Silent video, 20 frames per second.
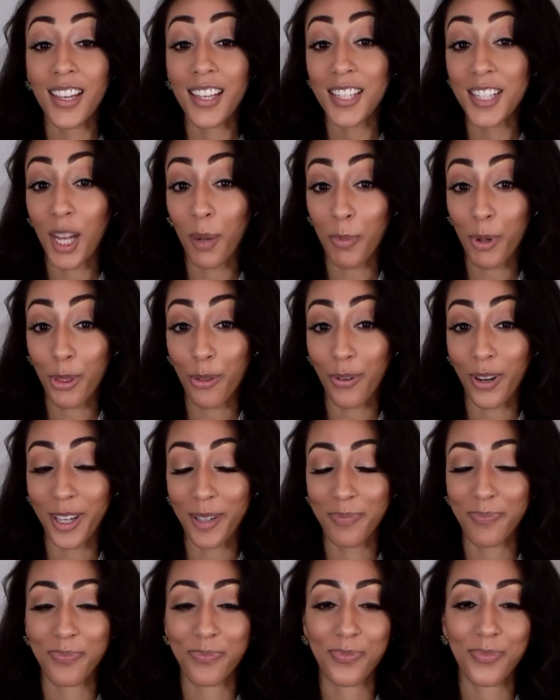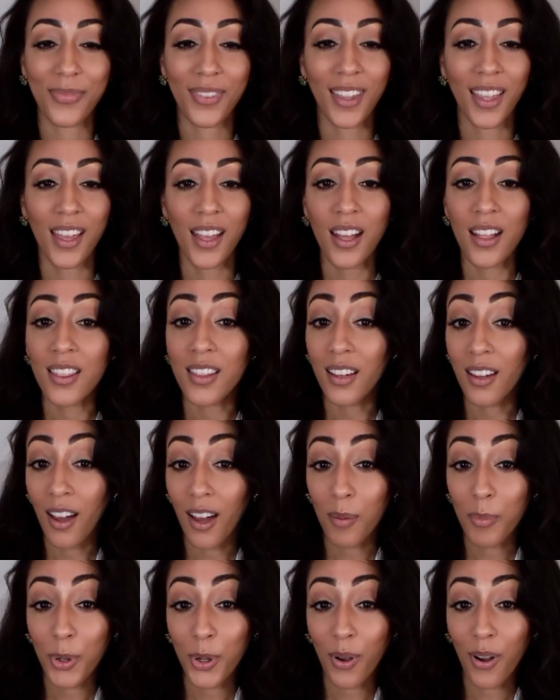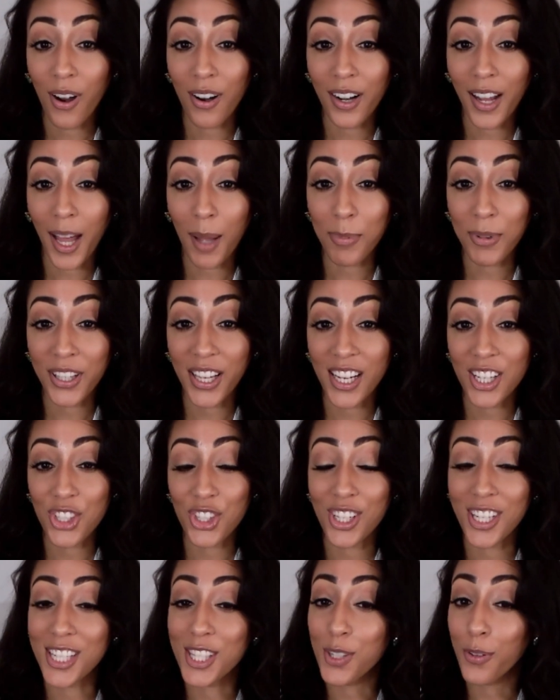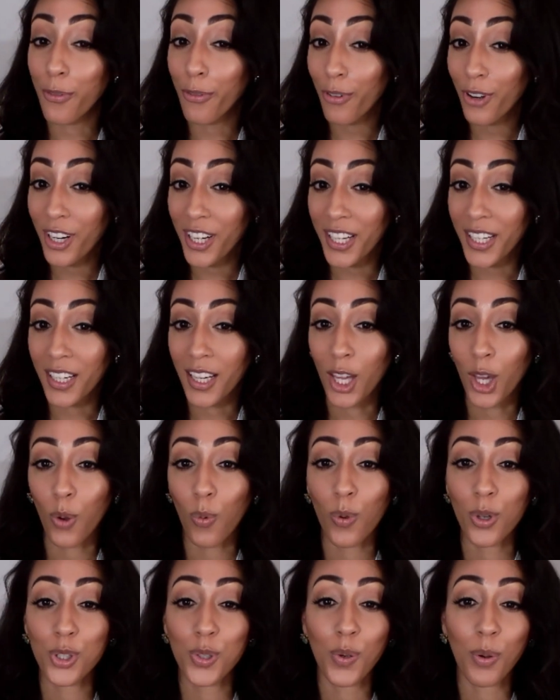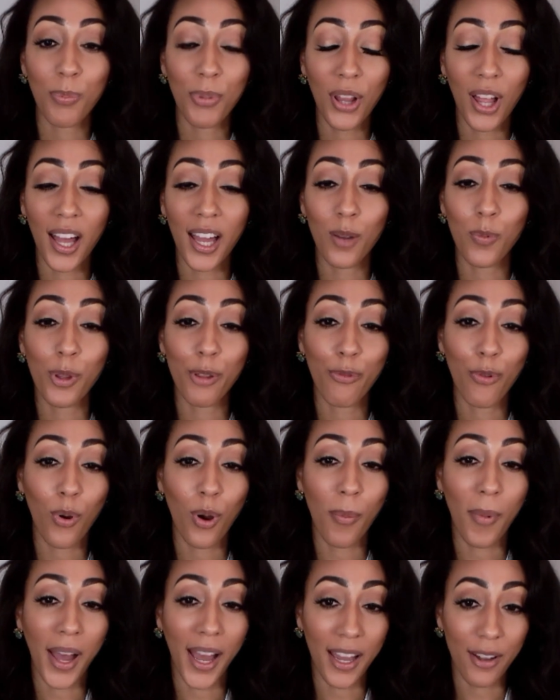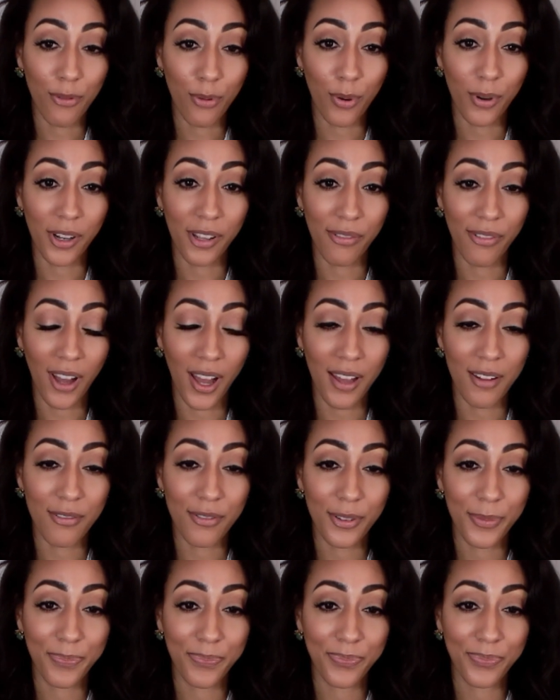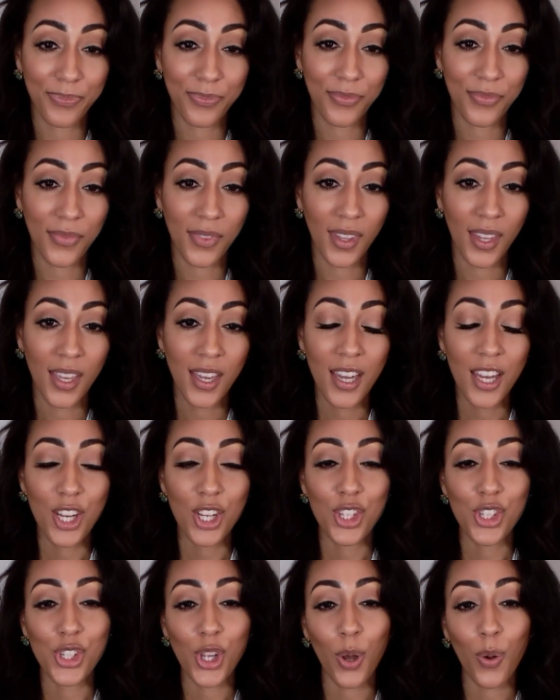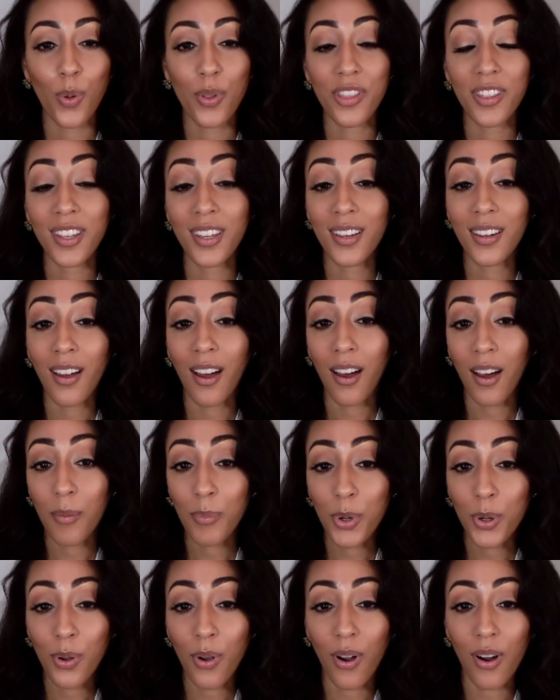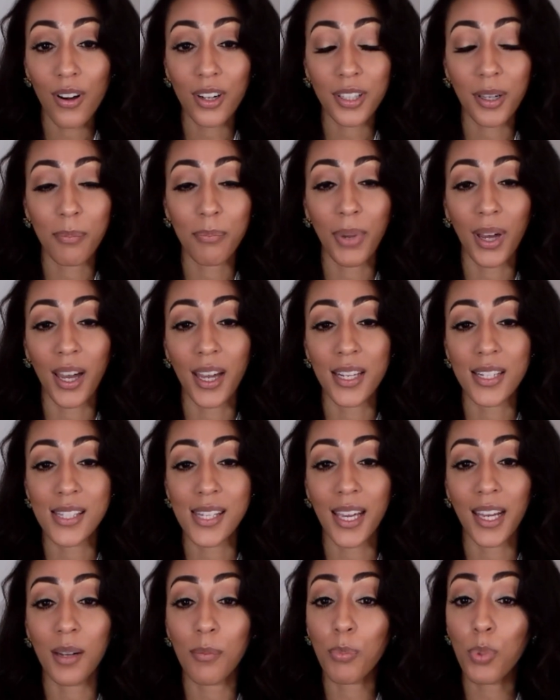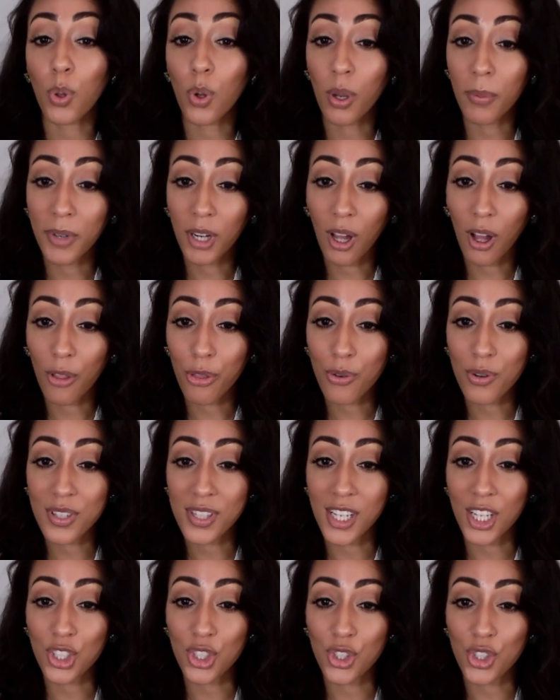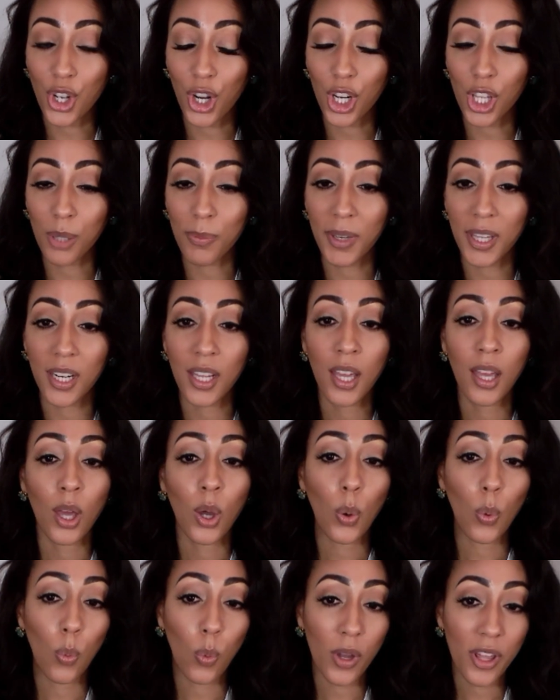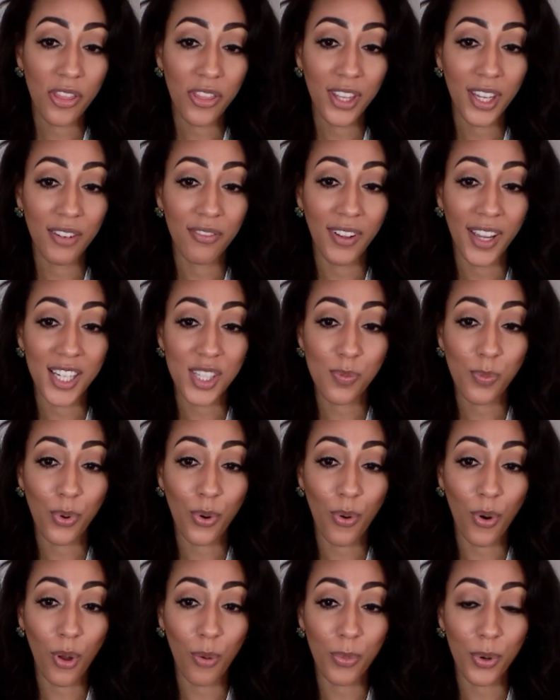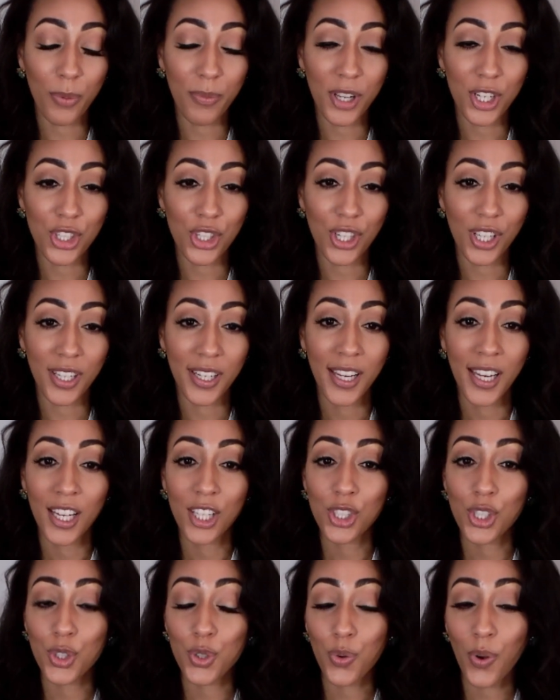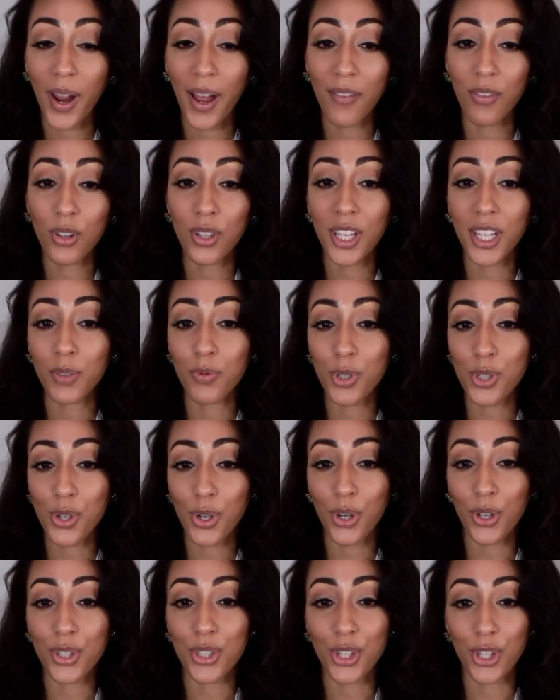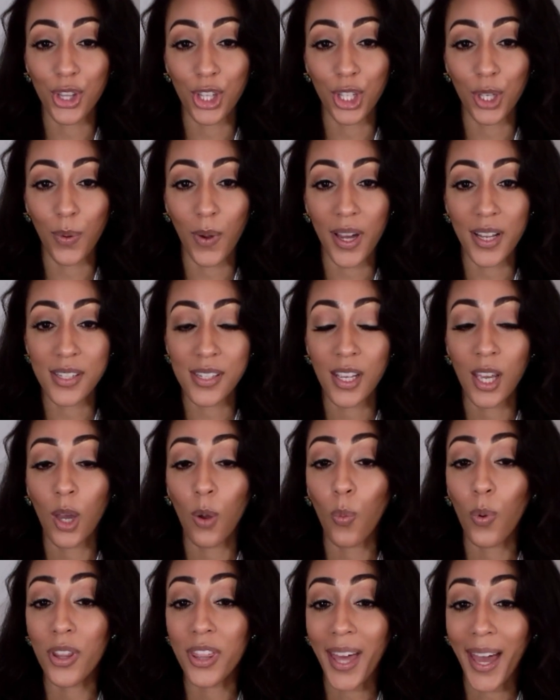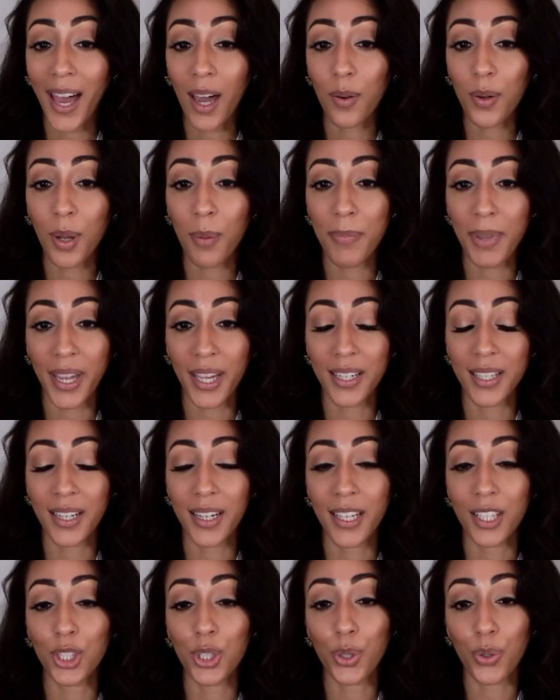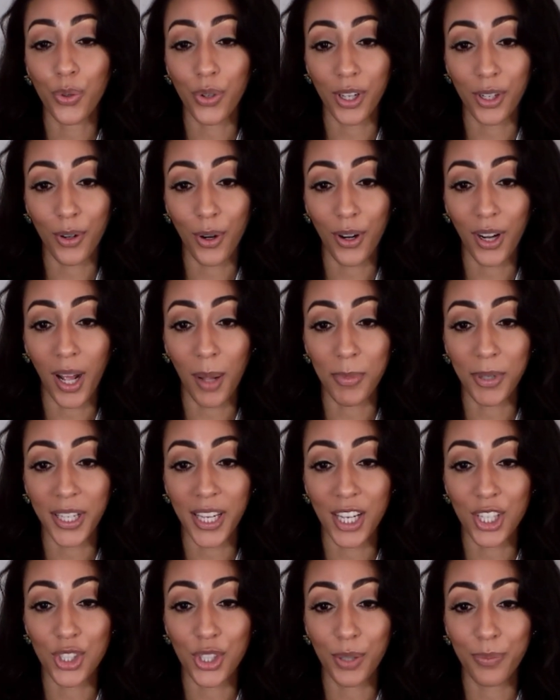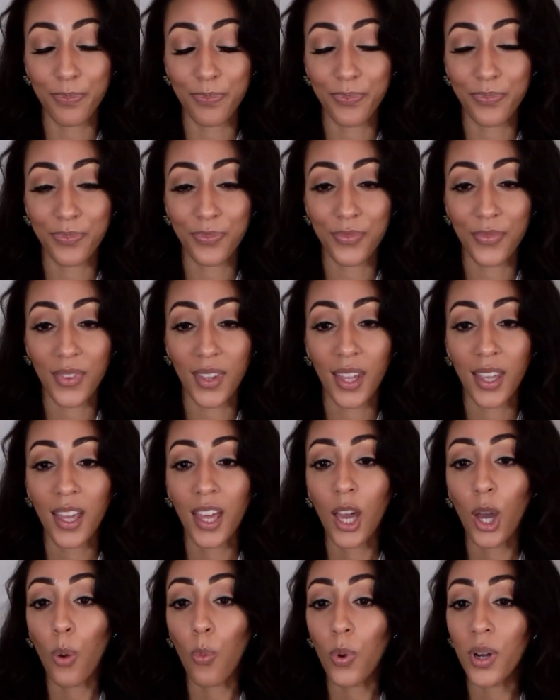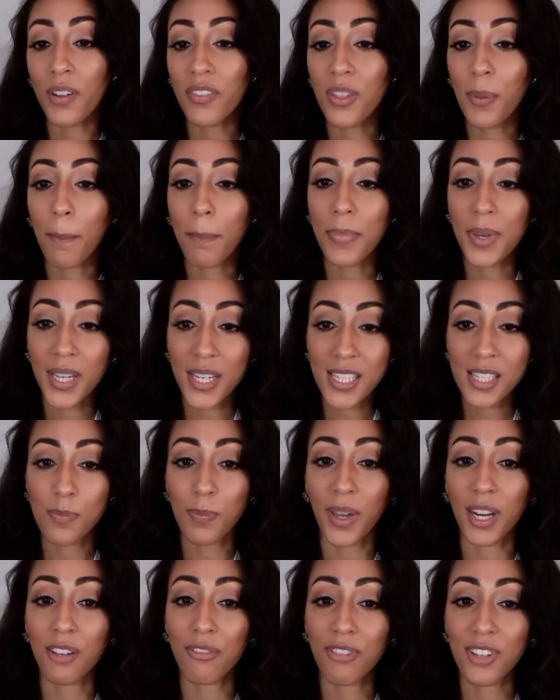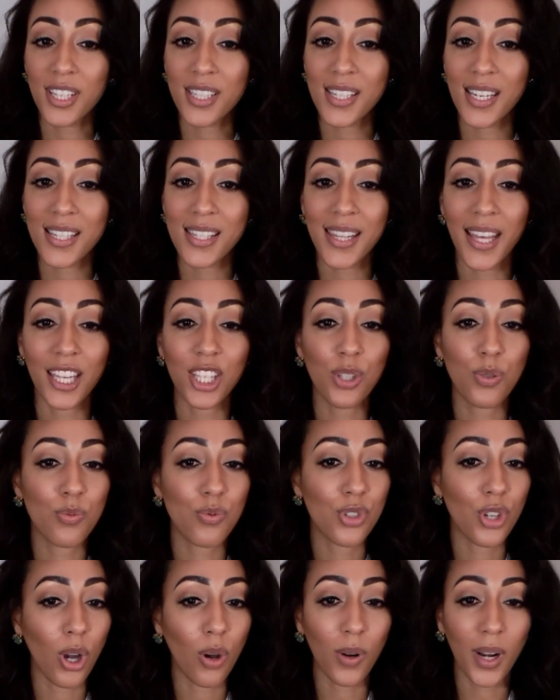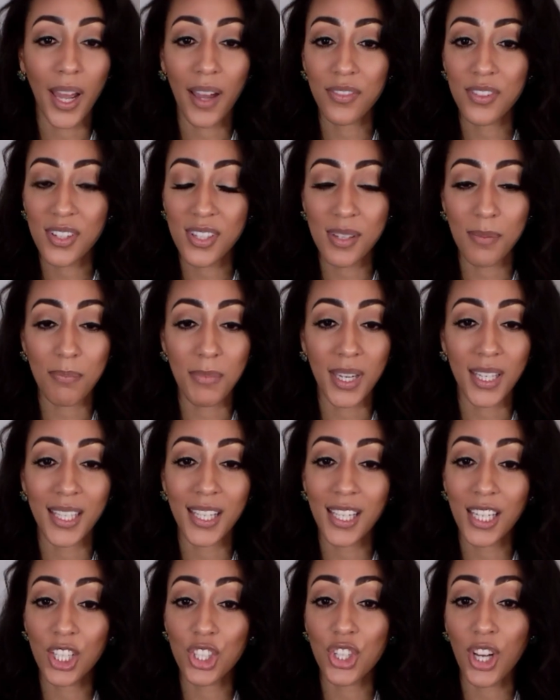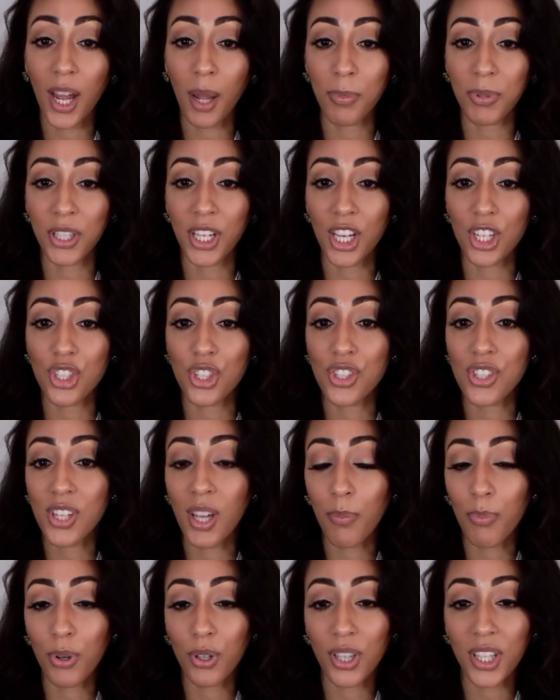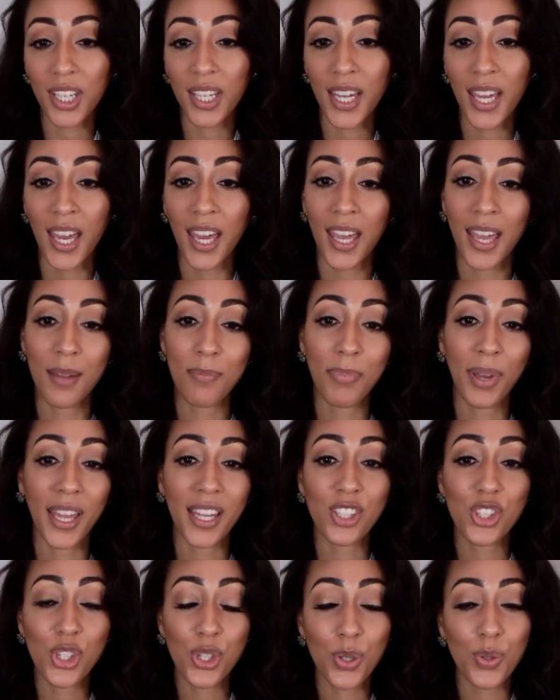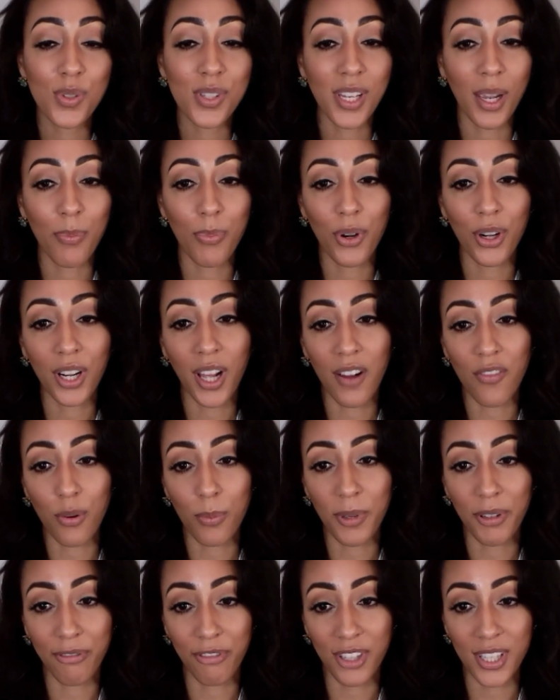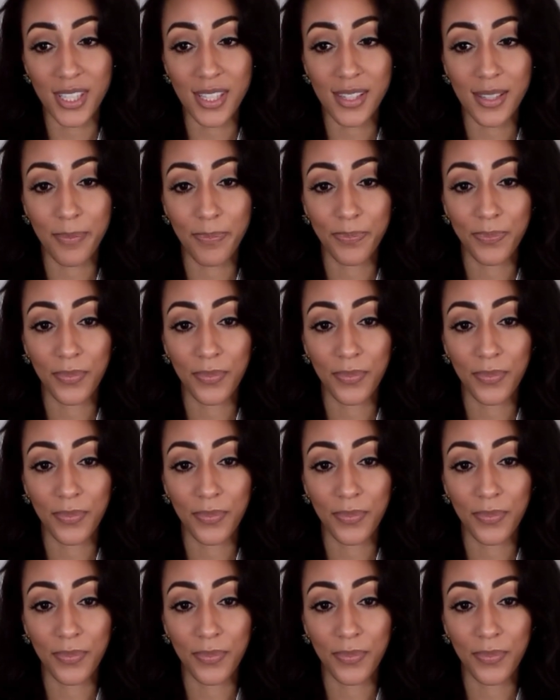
Number 3, the combo card application is free when you apply with Form I-45. So the combo card combines an employment authorization document with the advance parole permission to travel and return to the U.S. without abandoning your green card application. One of the biggest benefits is that you don't have to submit each application separately and pay 2 separate government fees.